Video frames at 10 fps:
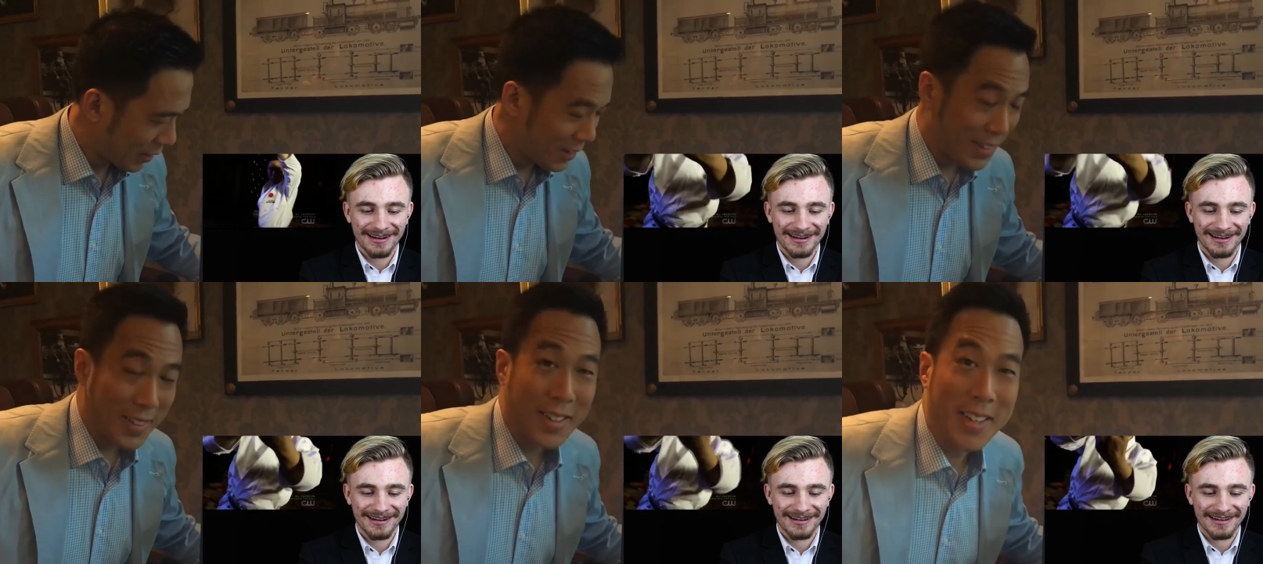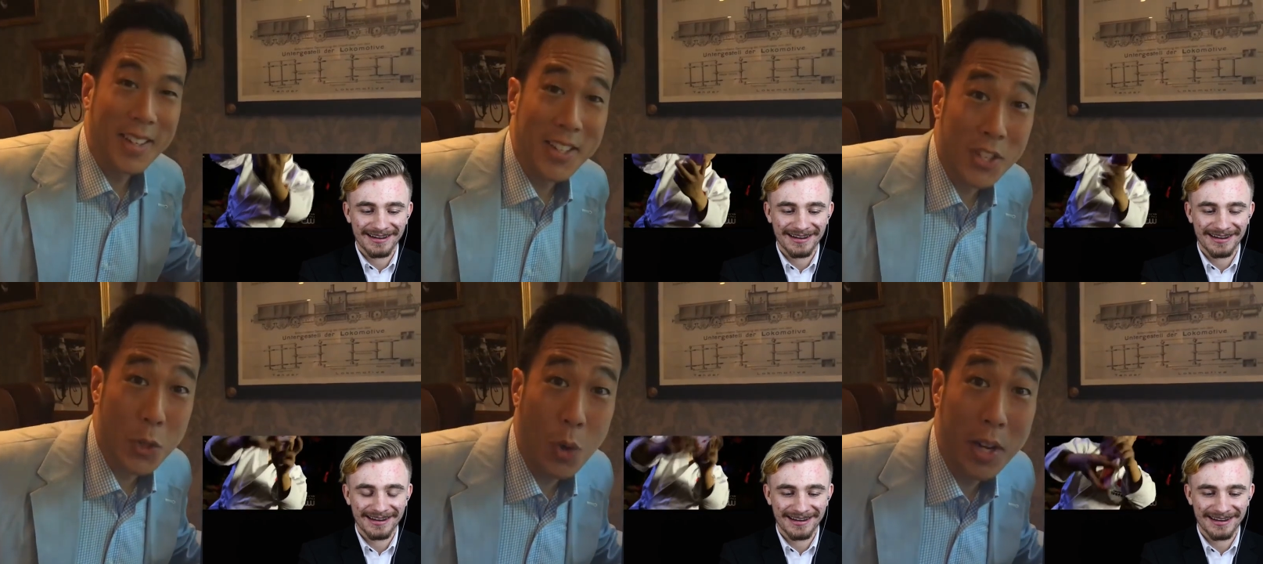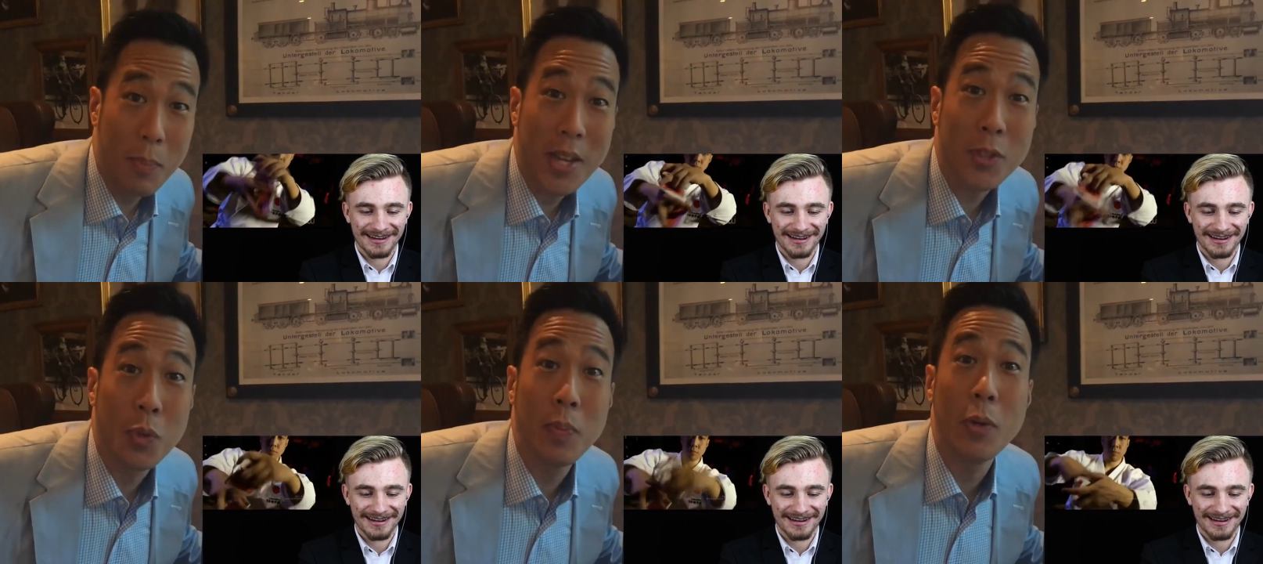Speaker 1: point that he doesn't want to
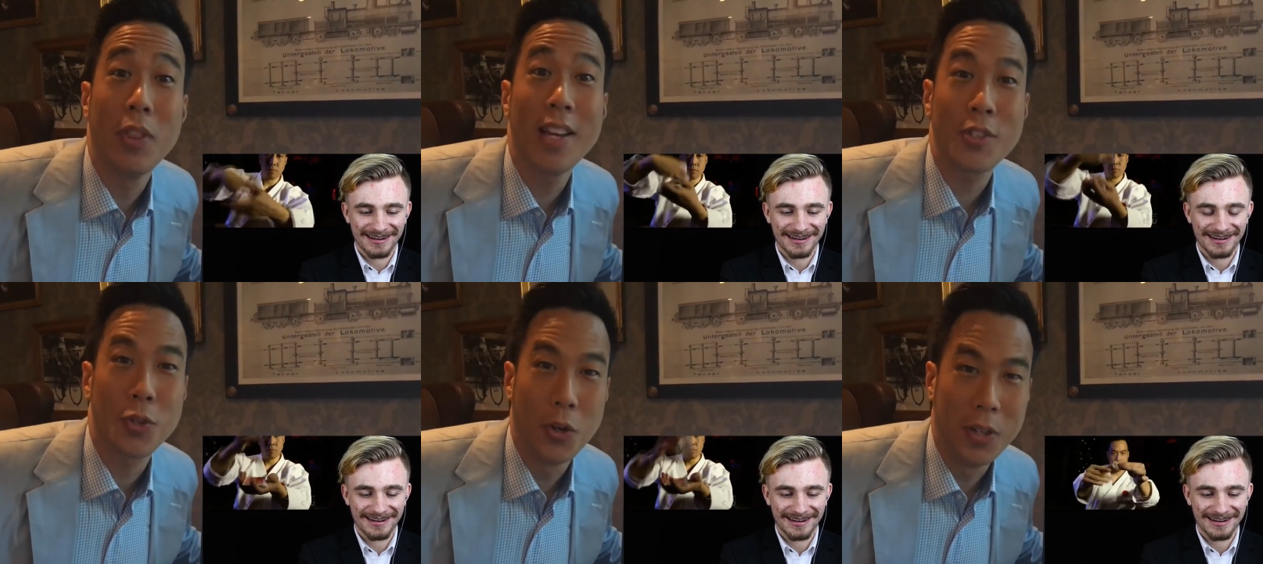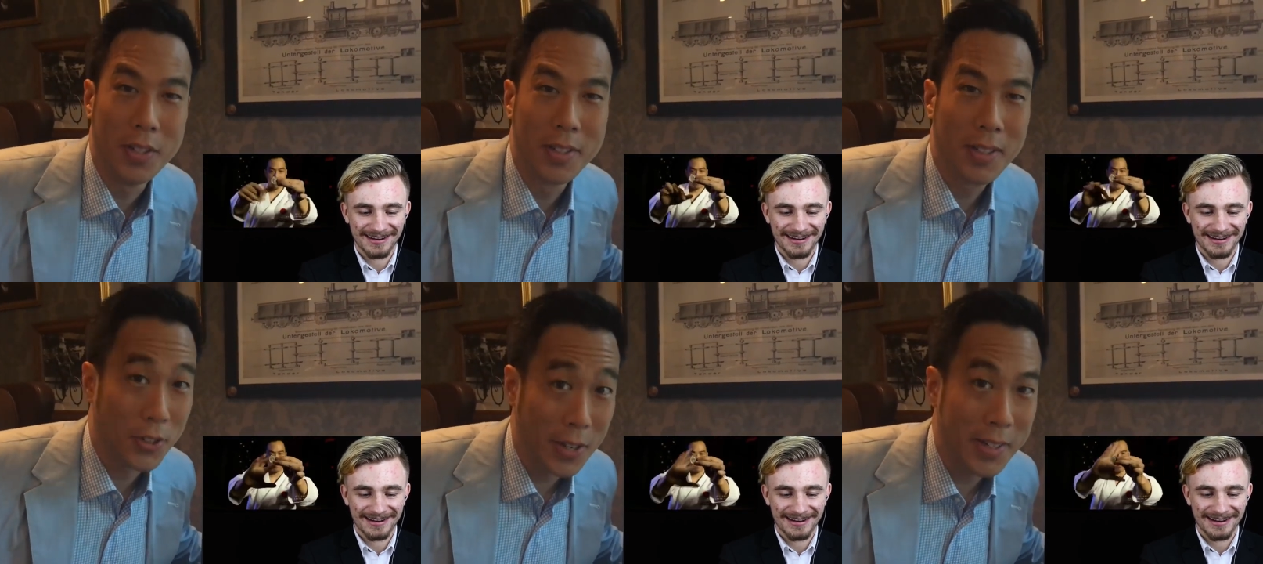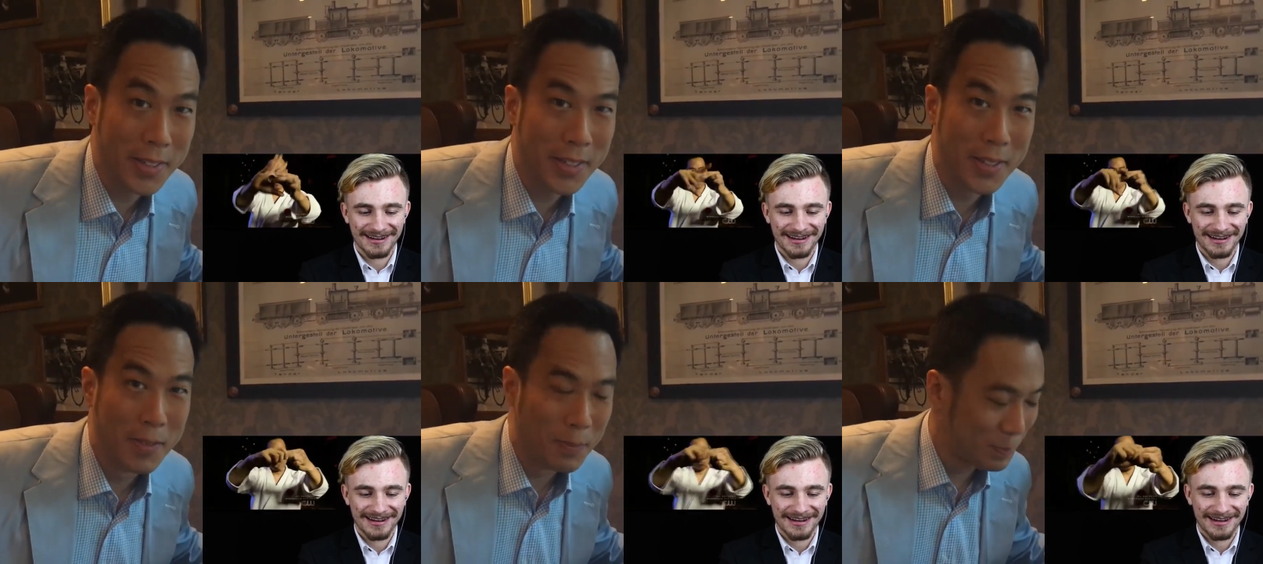mess with me with that sword. Good idea.
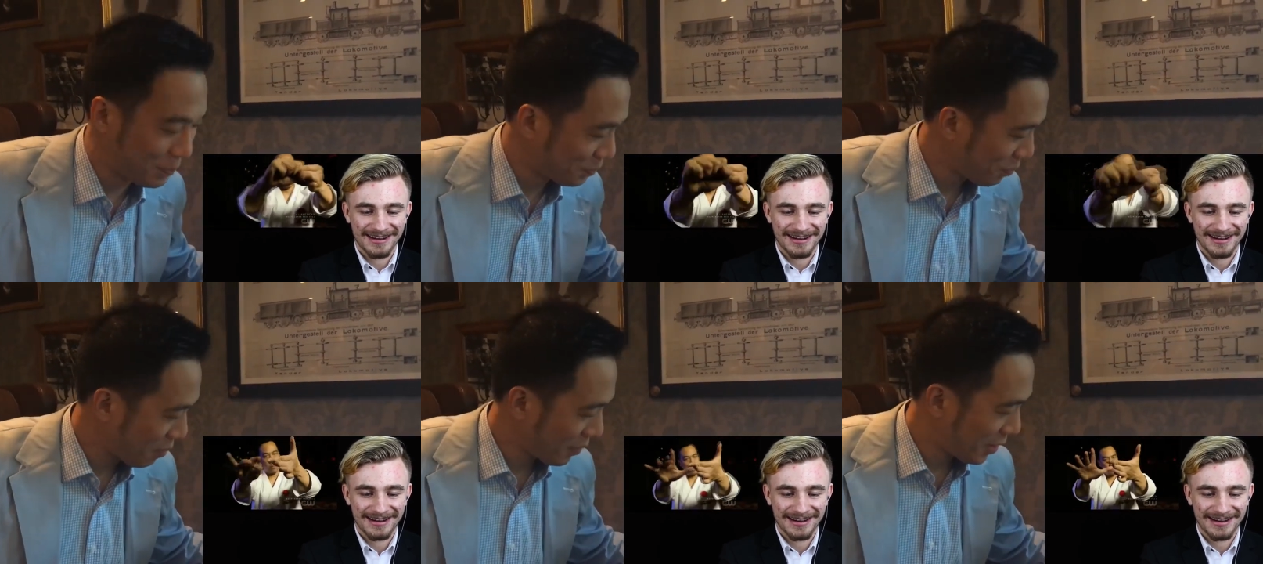Making it your own.